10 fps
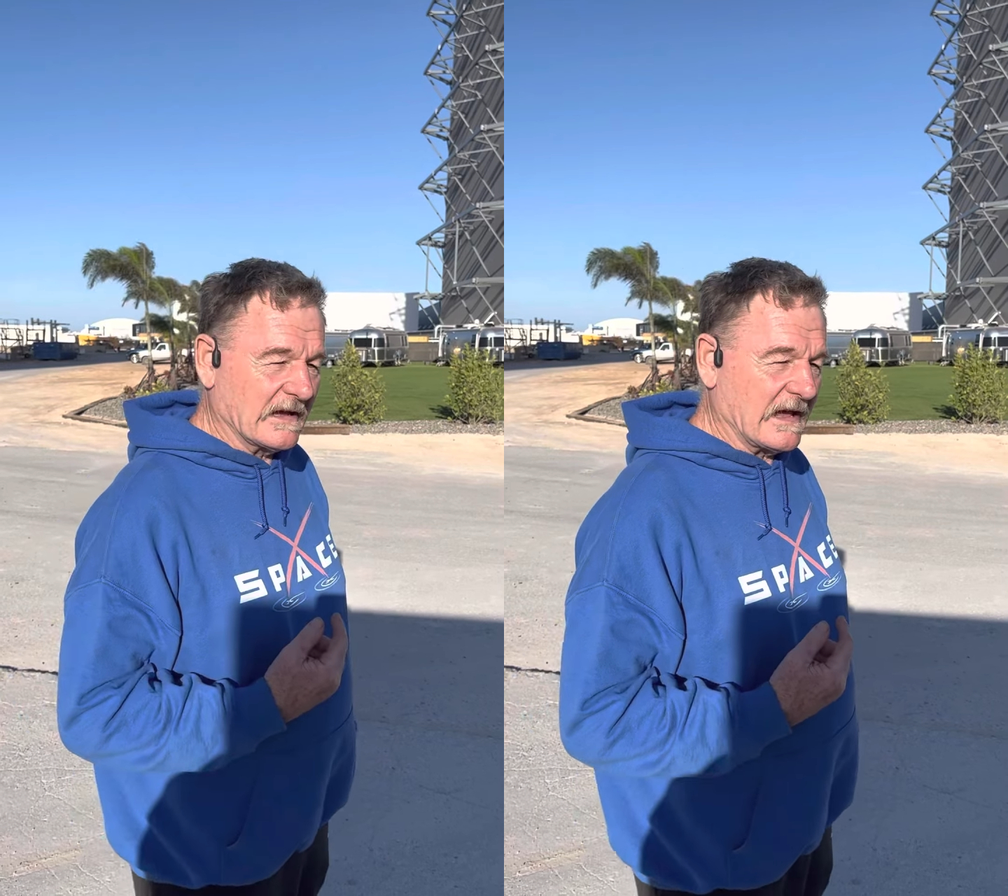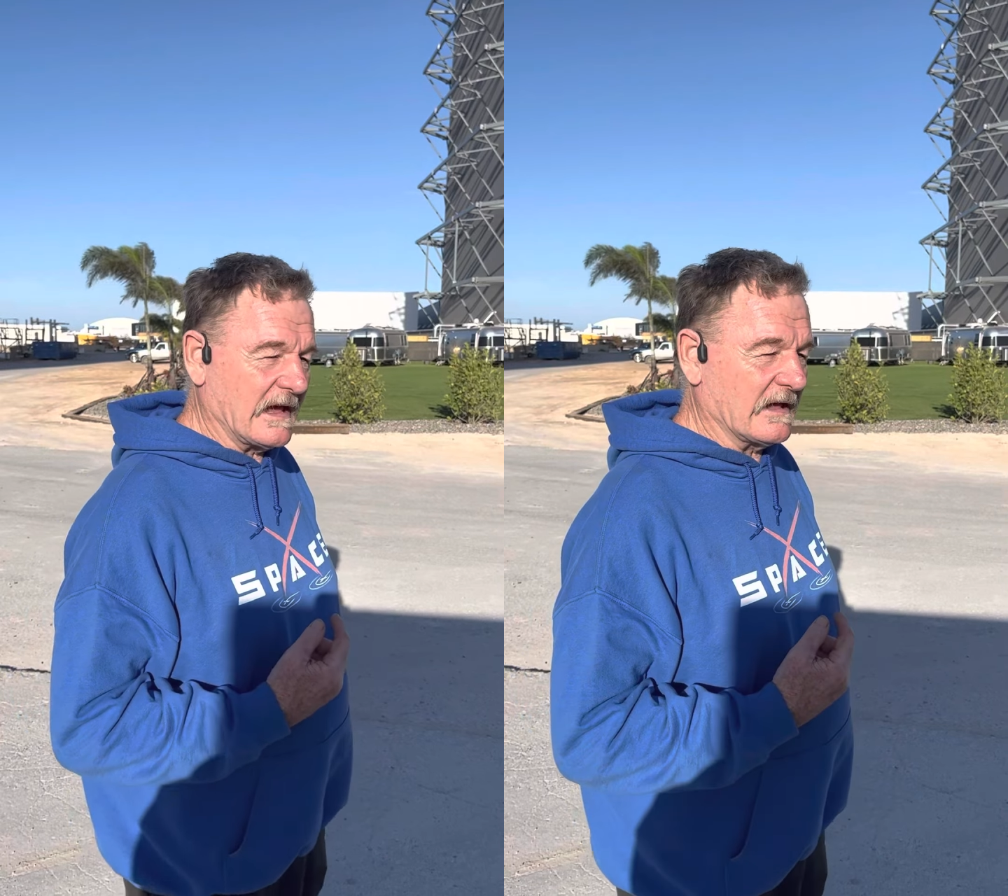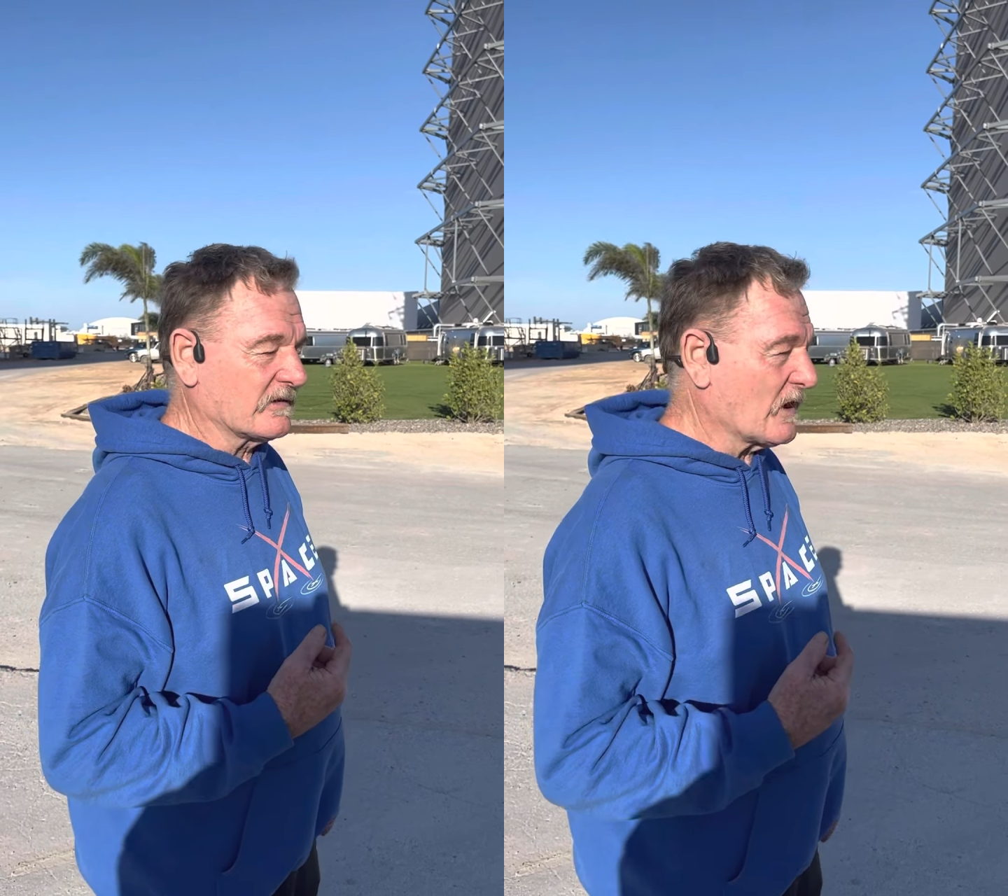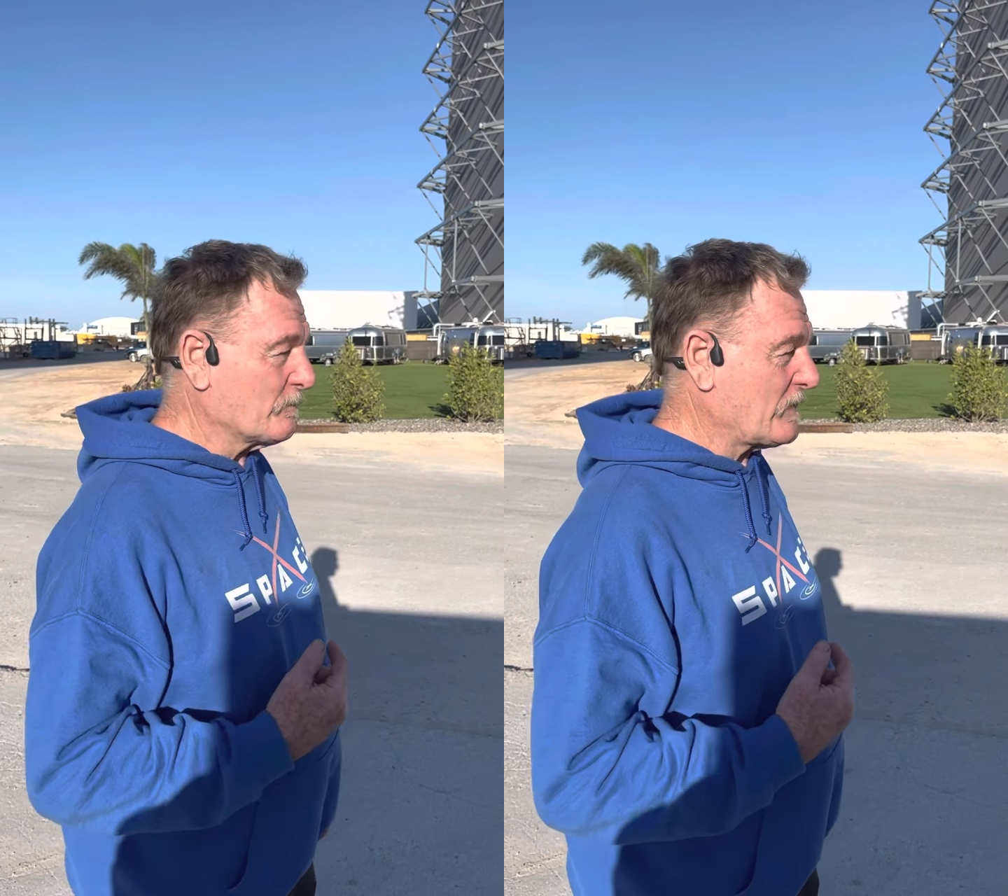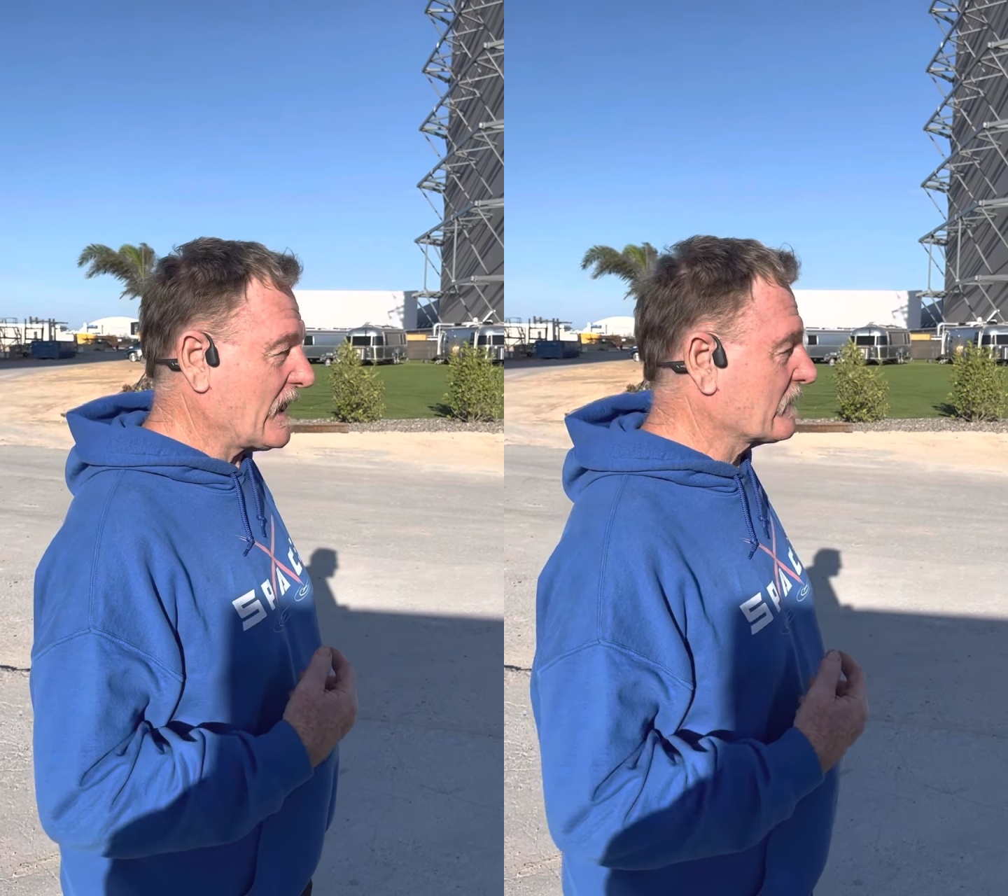and come
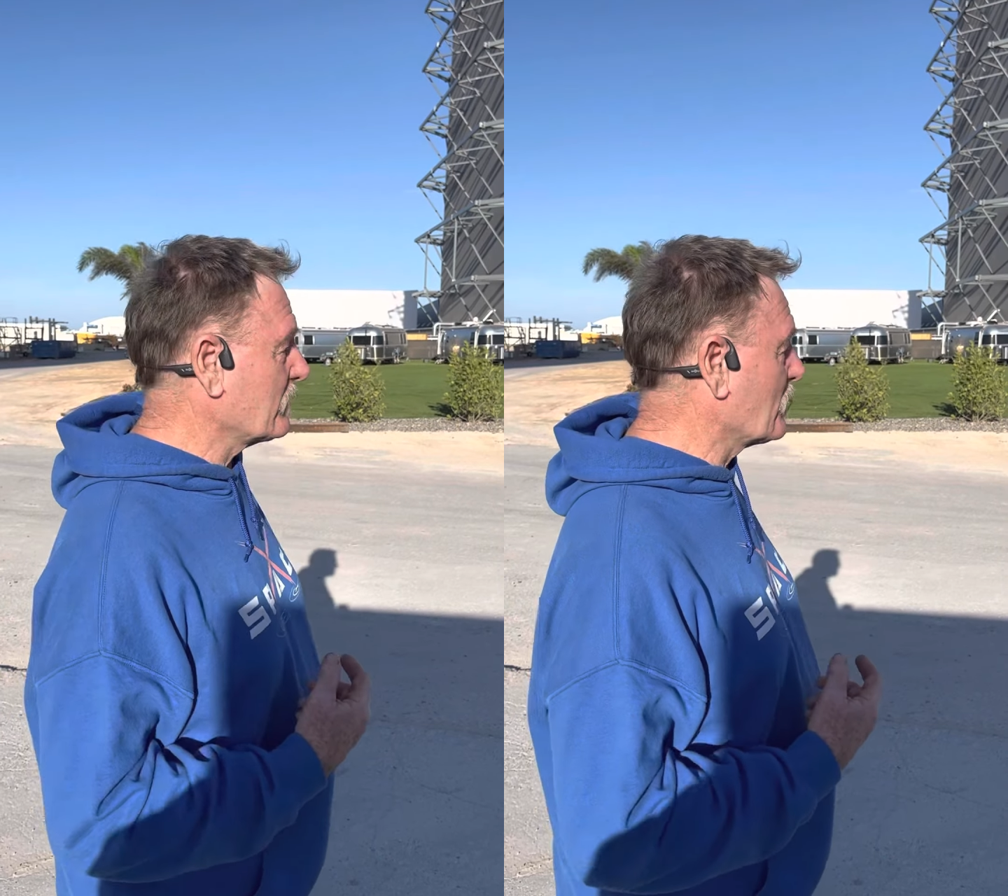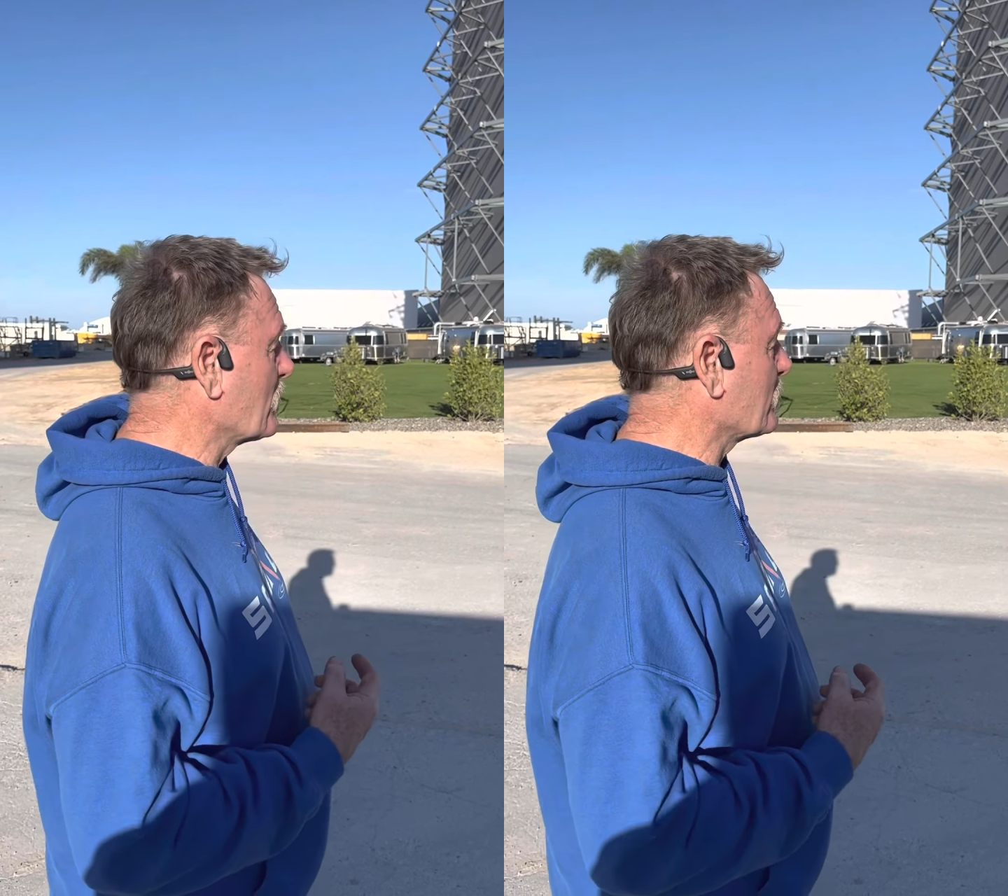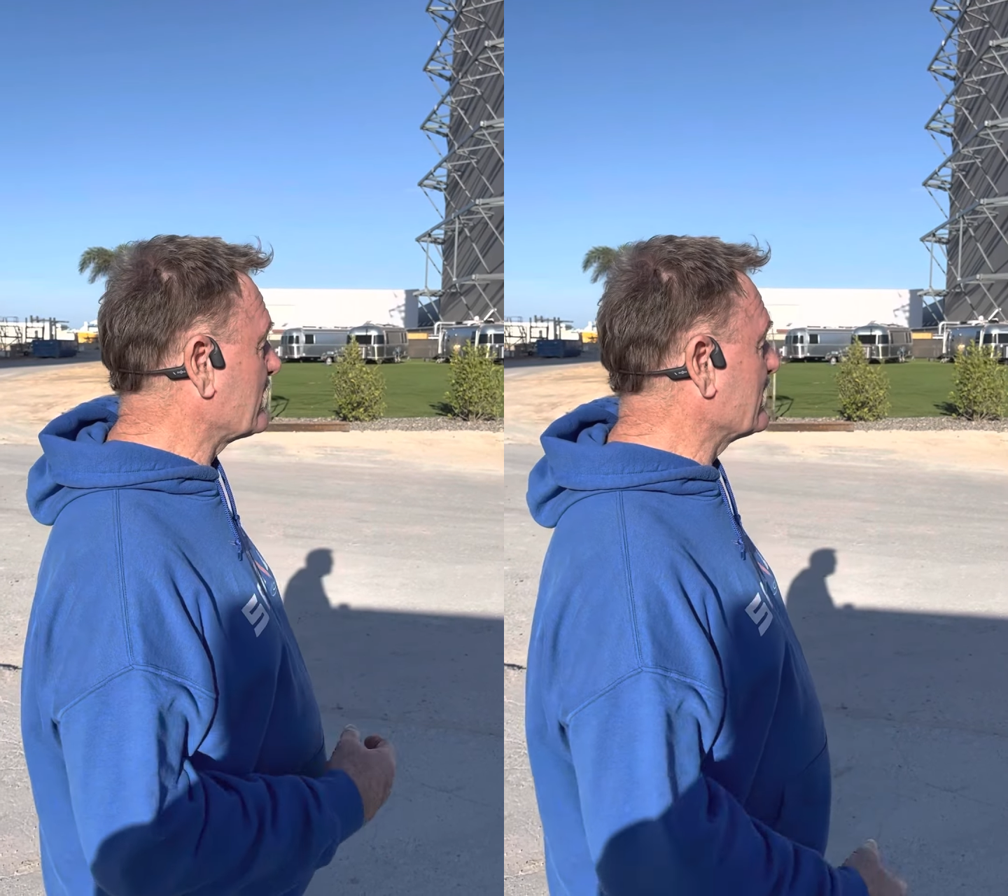back to Earth.